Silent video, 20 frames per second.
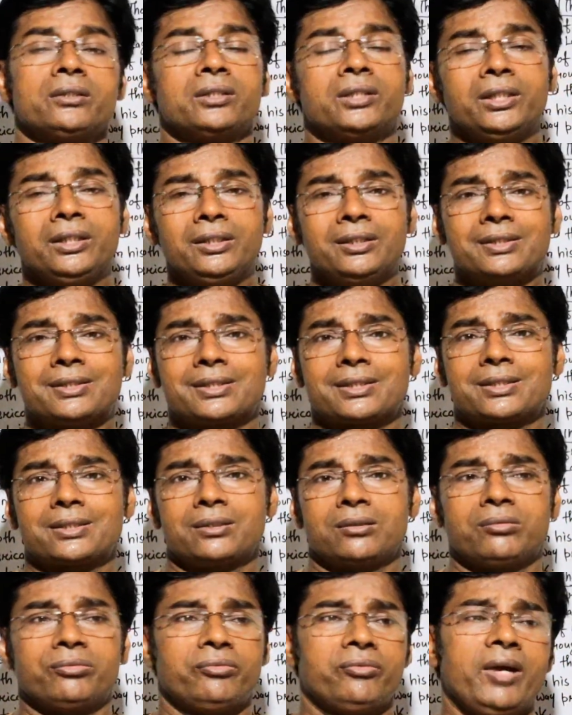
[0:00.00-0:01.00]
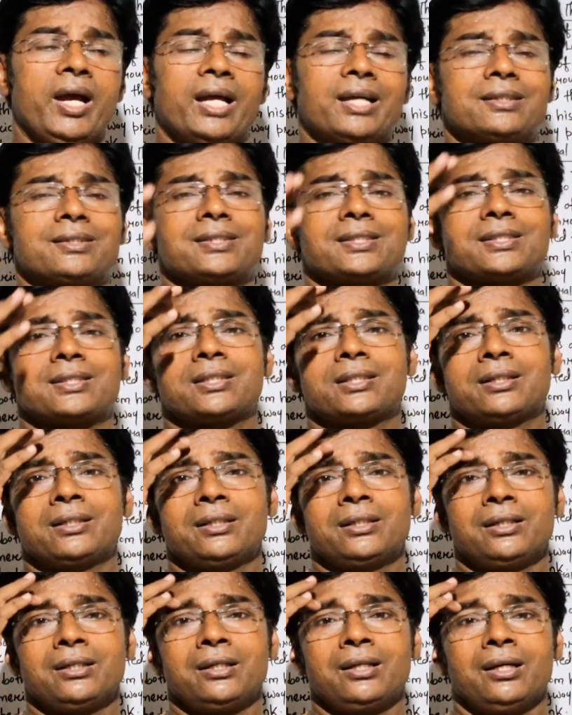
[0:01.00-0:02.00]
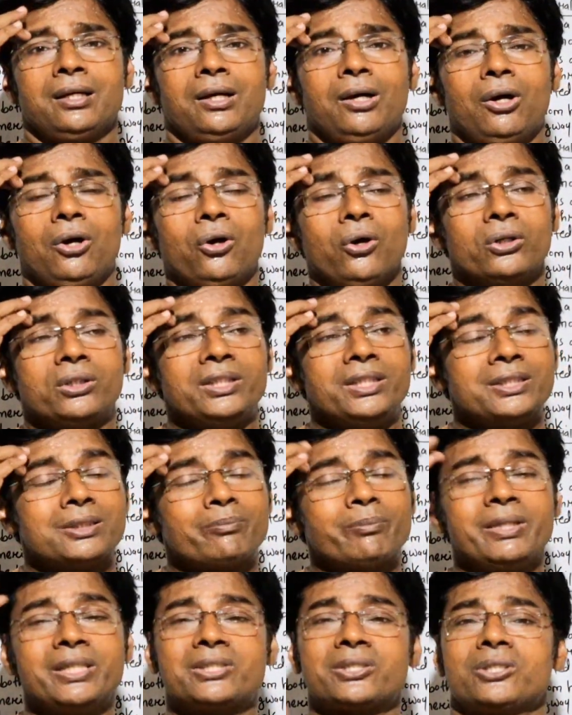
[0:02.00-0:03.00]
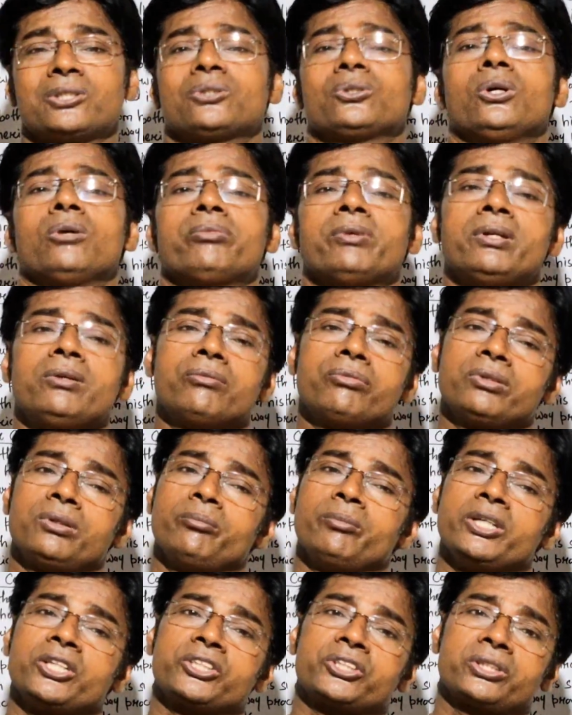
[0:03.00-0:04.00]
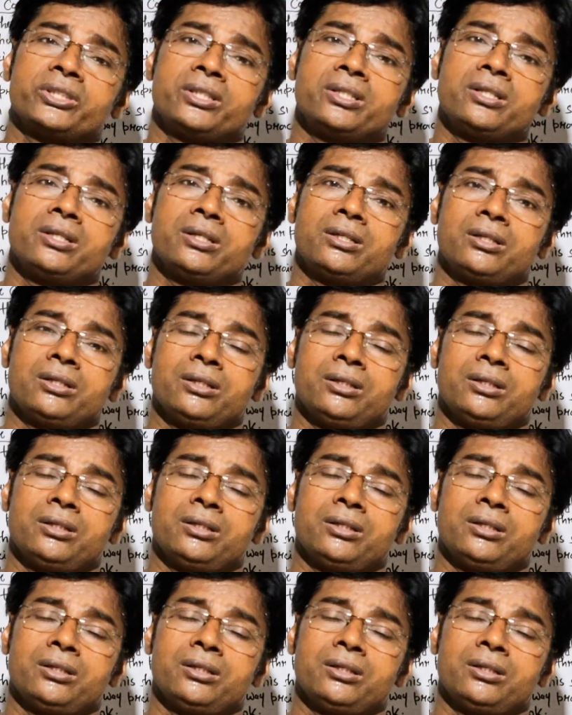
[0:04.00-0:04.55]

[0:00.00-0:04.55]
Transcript: These facts or these pieces of information